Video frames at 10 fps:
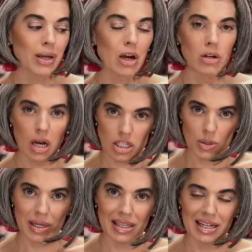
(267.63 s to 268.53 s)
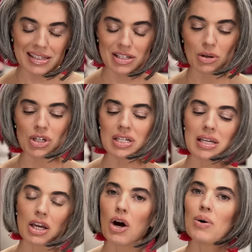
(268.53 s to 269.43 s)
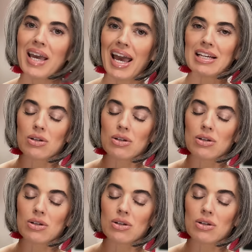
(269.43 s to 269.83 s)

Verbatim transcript: We are not doing this. So she's like, okay.